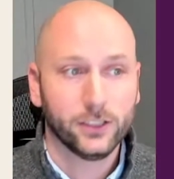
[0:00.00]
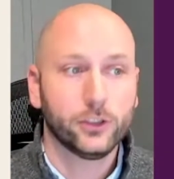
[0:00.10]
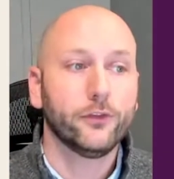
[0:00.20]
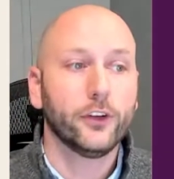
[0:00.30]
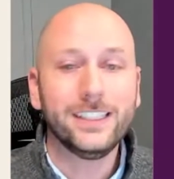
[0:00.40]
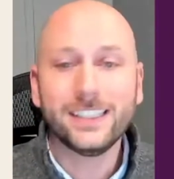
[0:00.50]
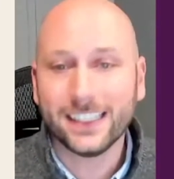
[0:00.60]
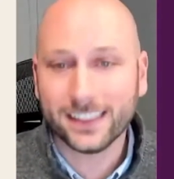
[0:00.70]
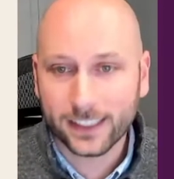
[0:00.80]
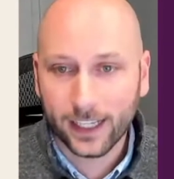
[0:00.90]
So for
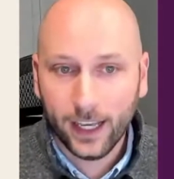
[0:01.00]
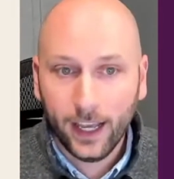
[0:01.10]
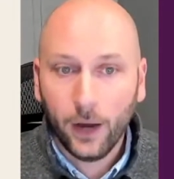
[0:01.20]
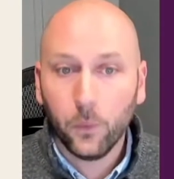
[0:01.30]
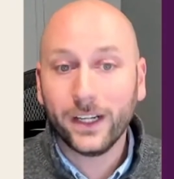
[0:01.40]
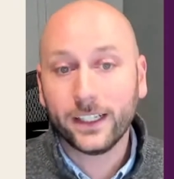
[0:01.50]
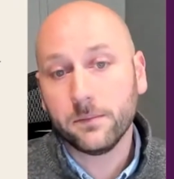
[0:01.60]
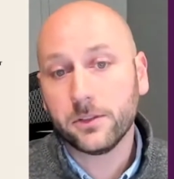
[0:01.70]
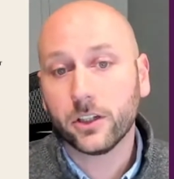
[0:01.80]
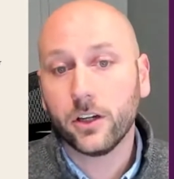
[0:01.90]
instance, when it
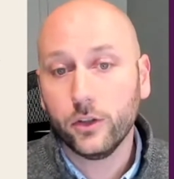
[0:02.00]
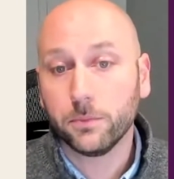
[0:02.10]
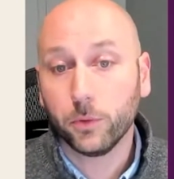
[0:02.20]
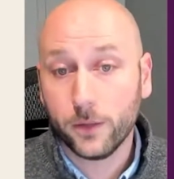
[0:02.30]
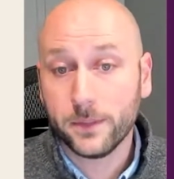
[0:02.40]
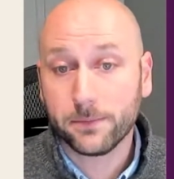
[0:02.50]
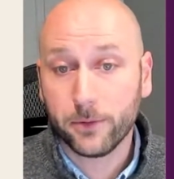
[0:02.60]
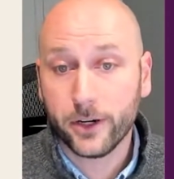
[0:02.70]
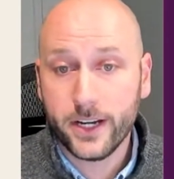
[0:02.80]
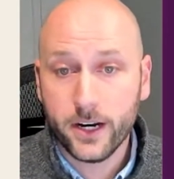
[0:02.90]
comes to code deployments
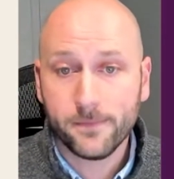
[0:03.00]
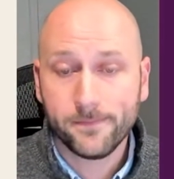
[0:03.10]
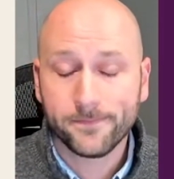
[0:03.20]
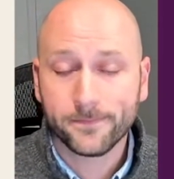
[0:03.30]
per year,